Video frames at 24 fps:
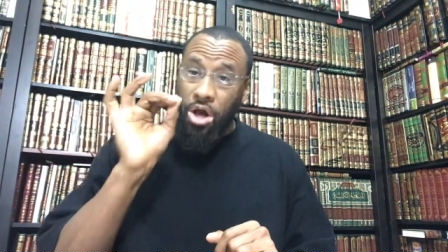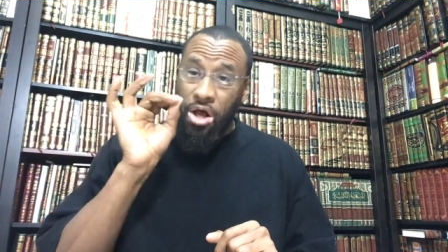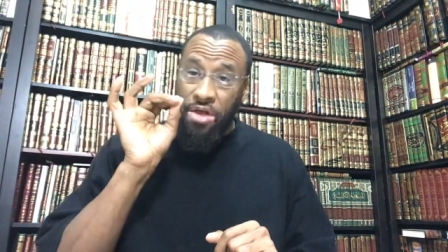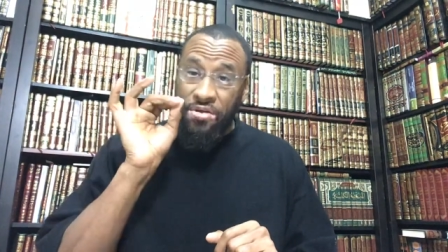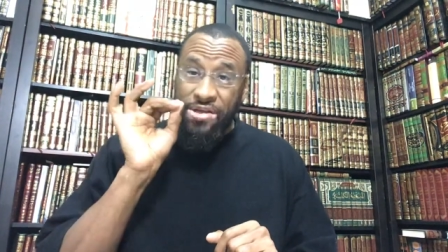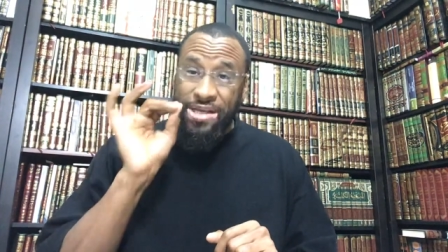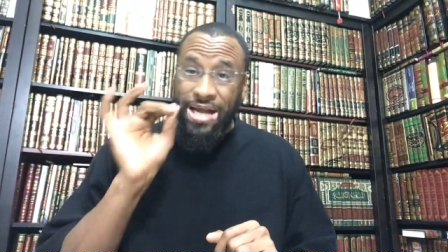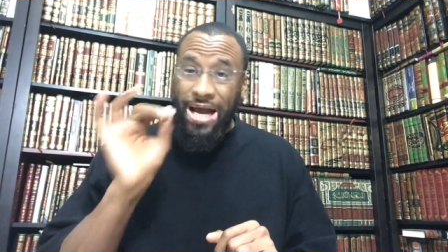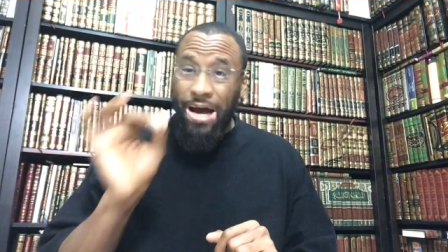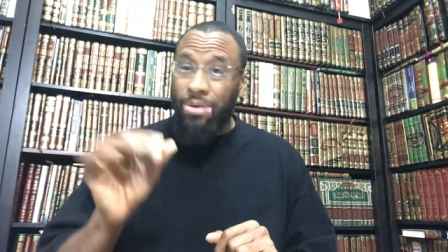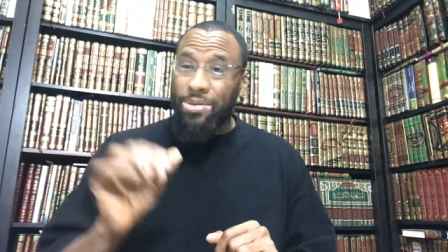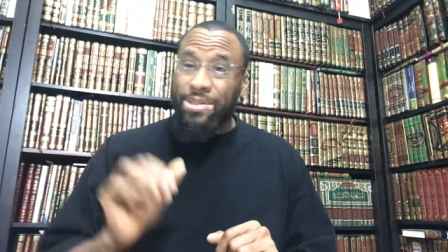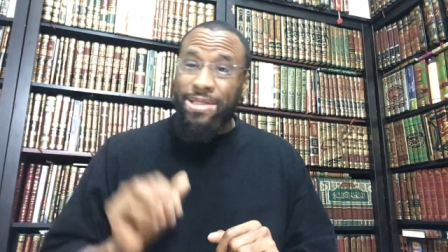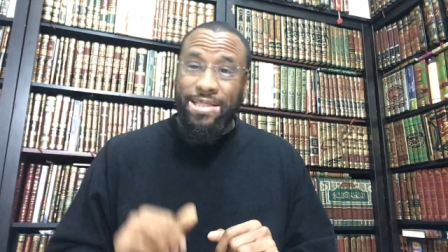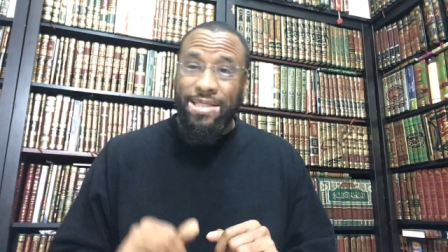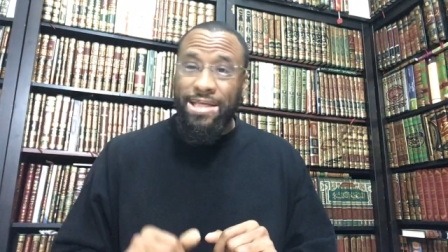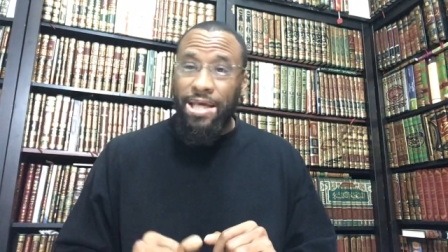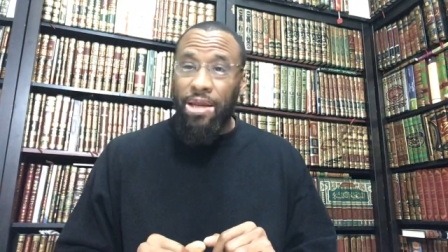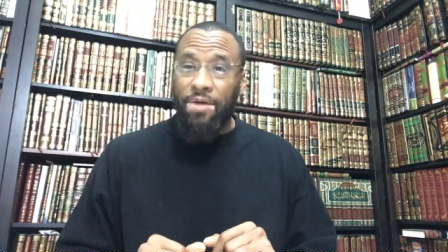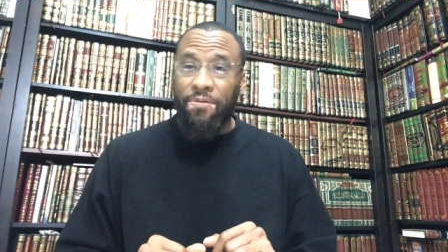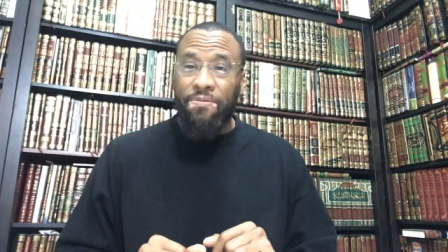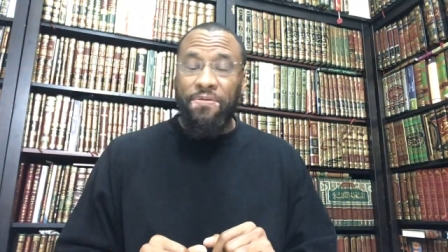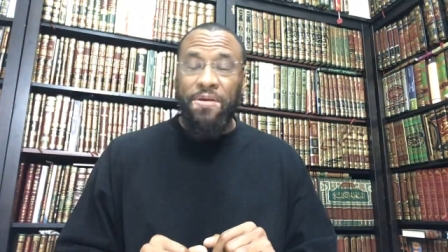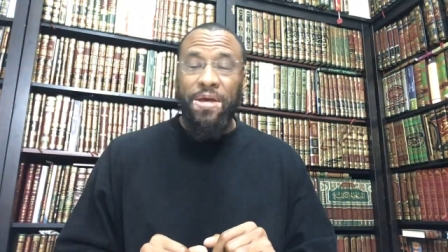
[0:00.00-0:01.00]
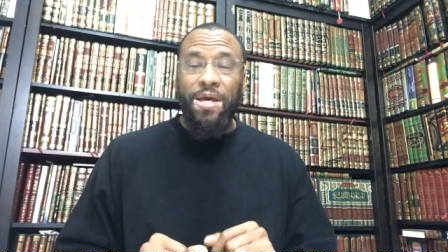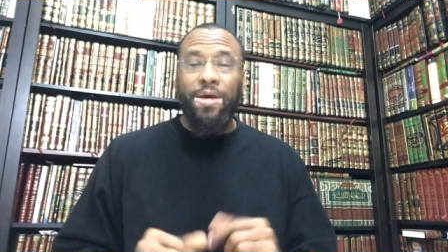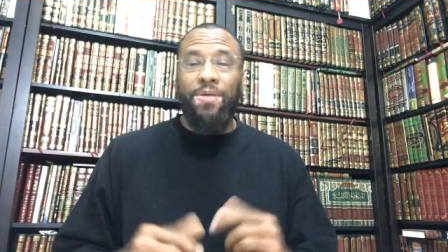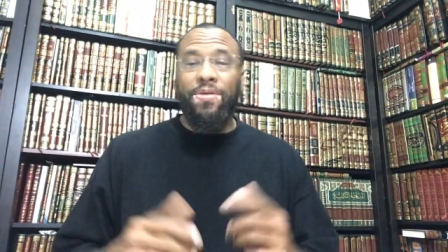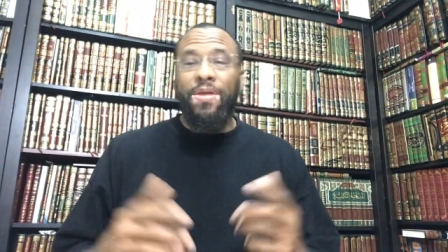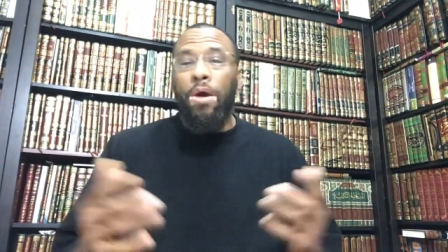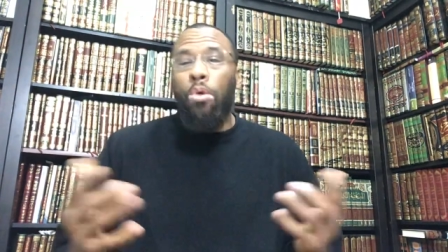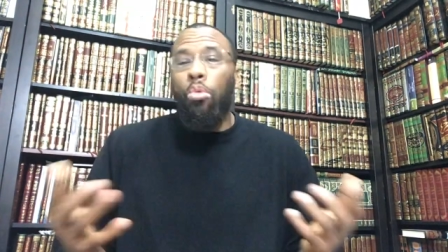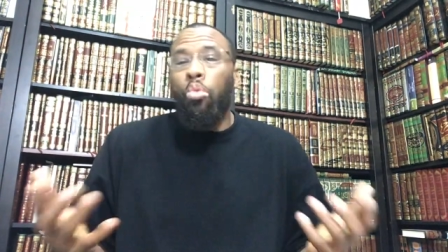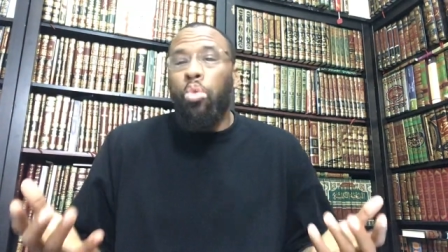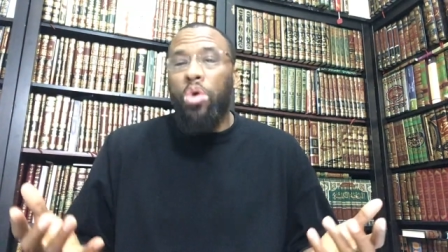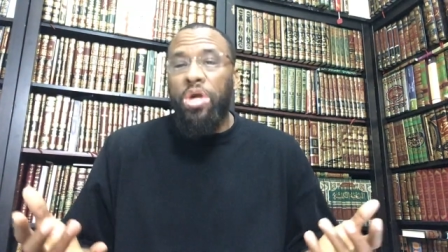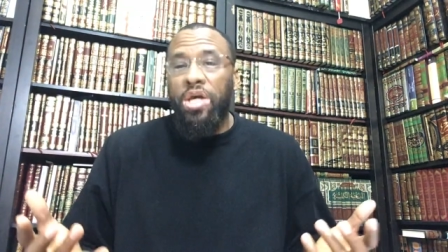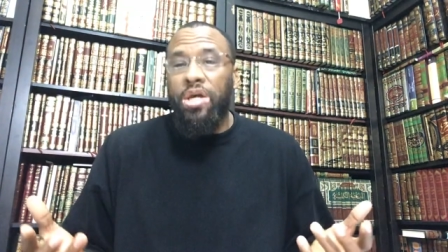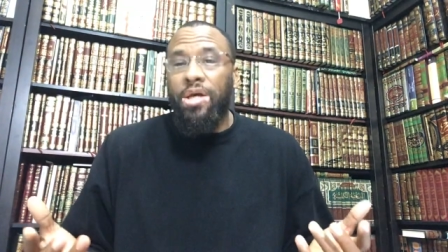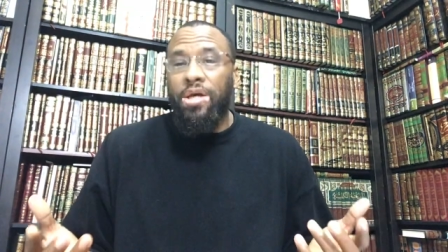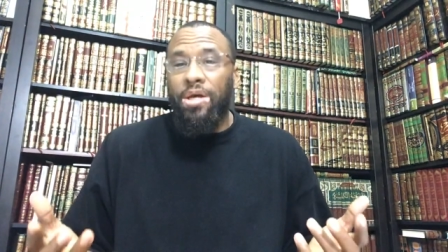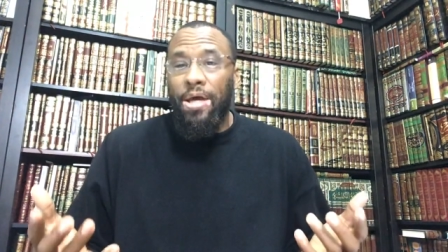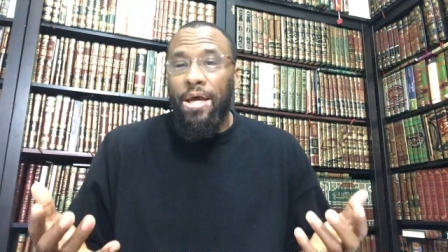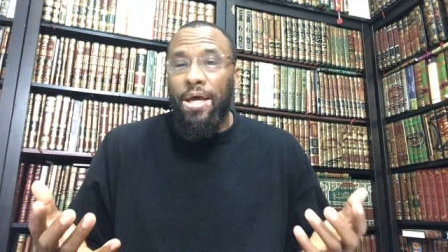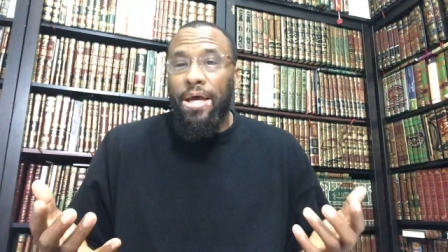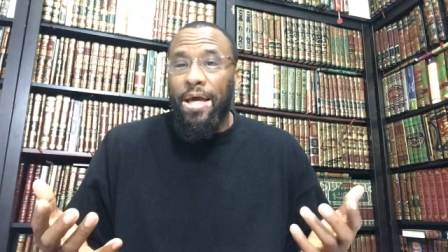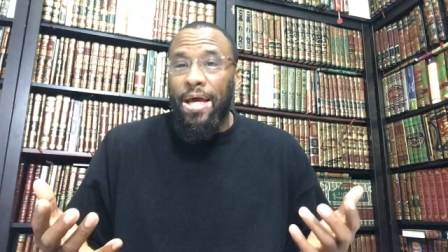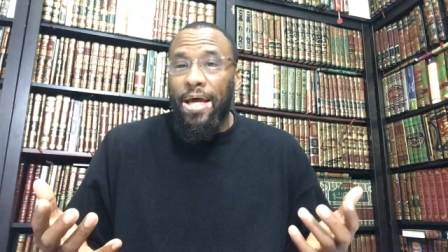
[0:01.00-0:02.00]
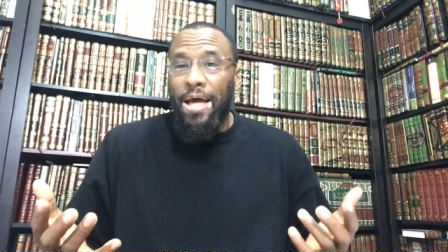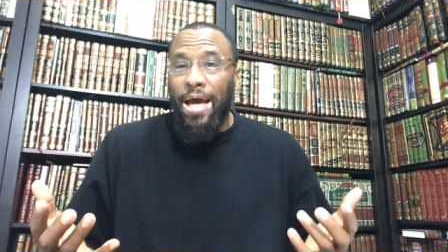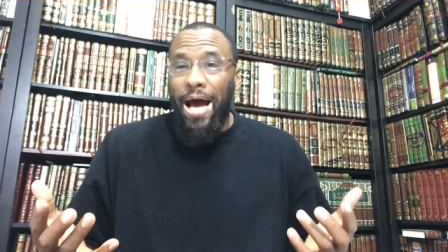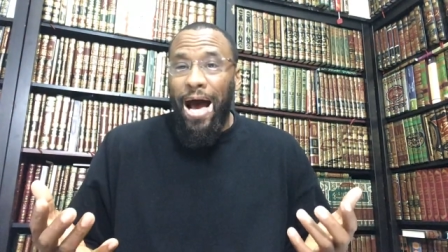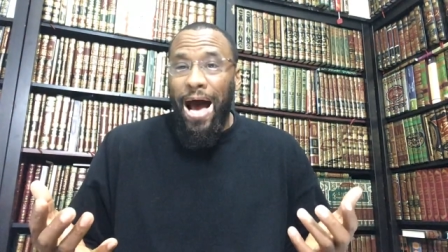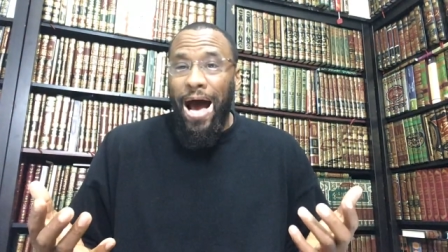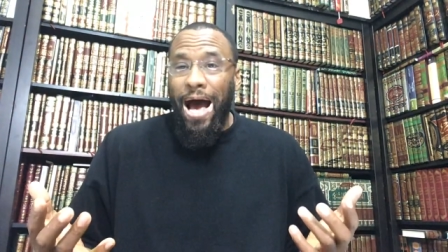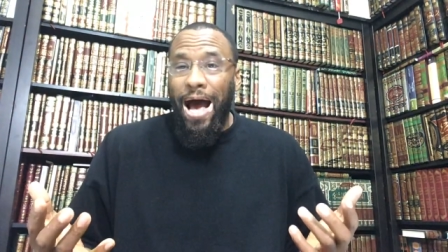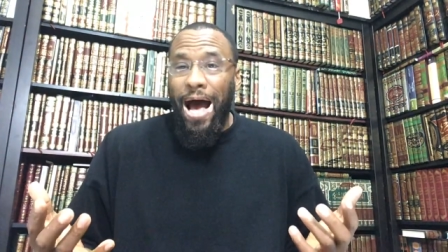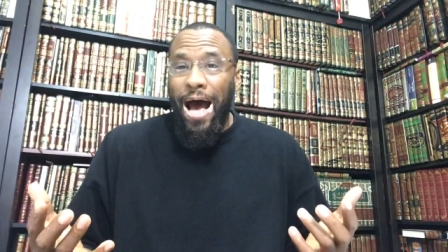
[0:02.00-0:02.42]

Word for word: that are of da'wah to Salafiyya that we,